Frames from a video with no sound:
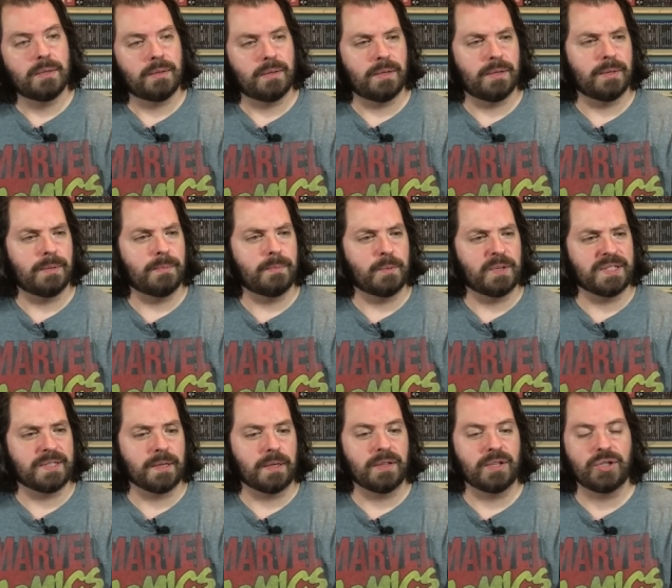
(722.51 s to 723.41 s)

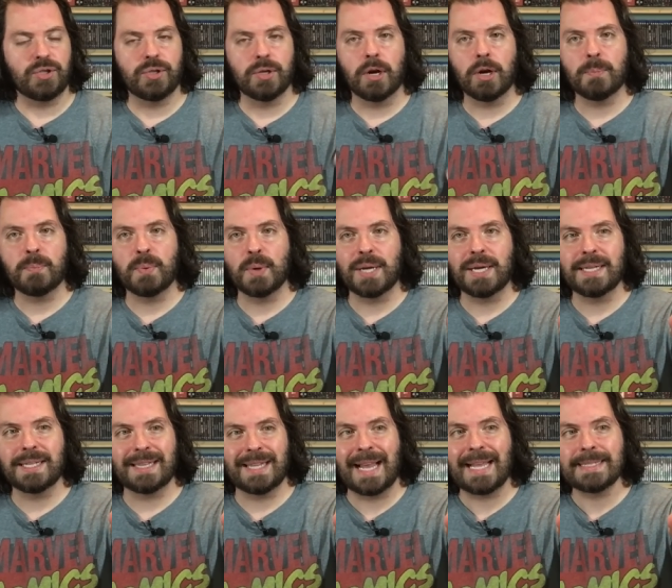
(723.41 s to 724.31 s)
The Sharp
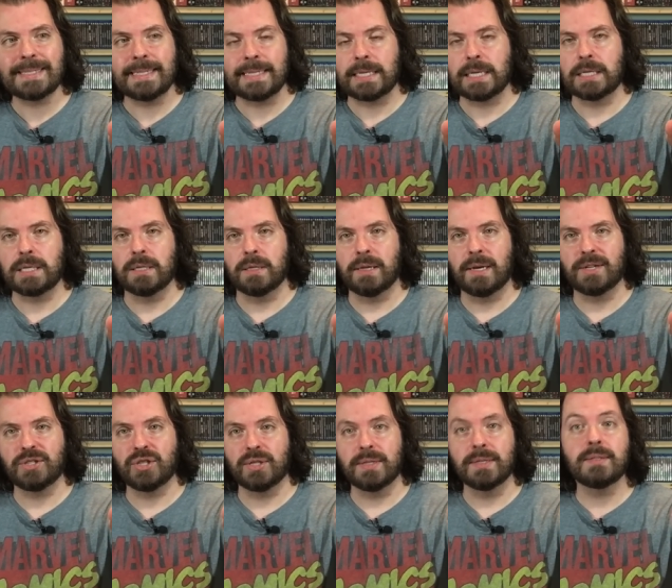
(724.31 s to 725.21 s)
Classic Collection.